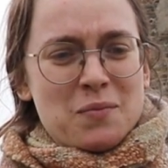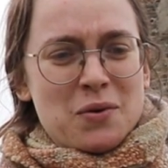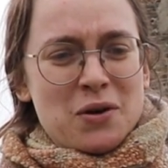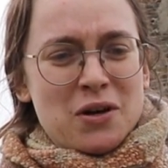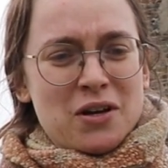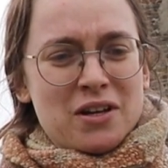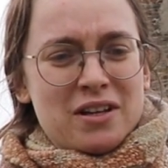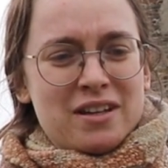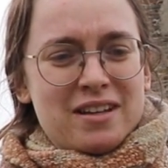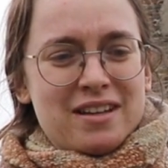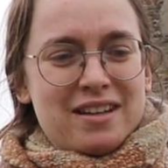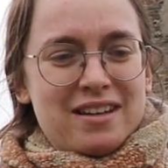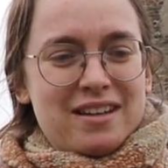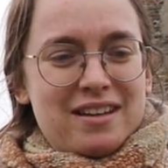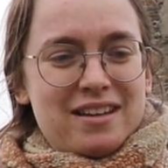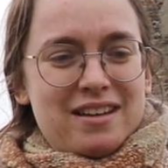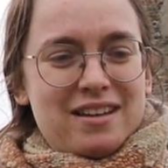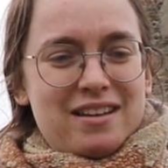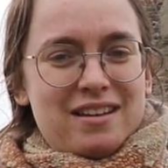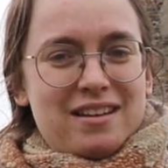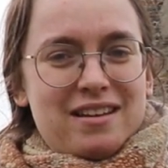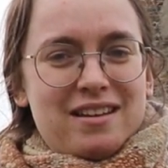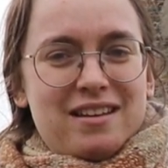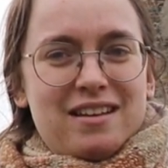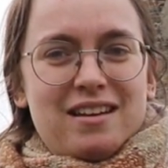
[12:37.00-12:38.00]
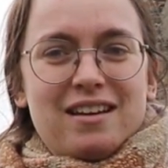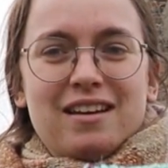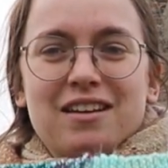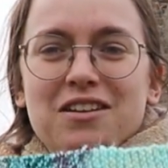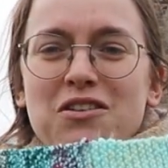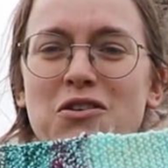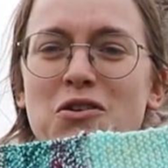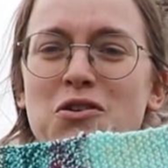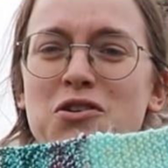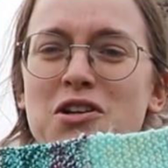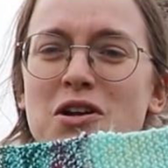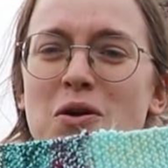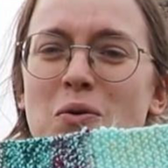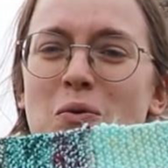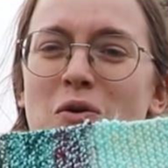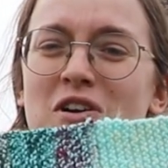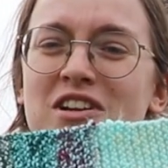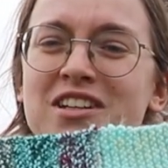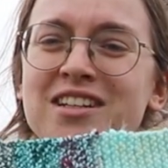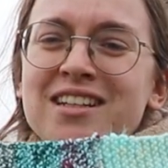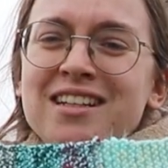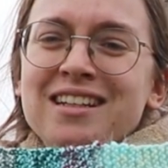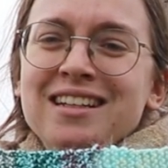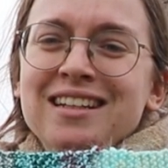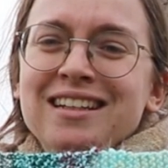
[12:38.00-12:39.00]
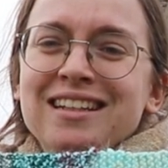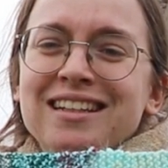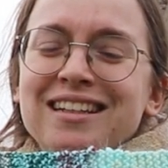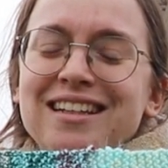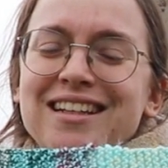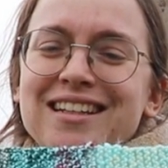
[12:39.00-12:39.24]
But you know, the one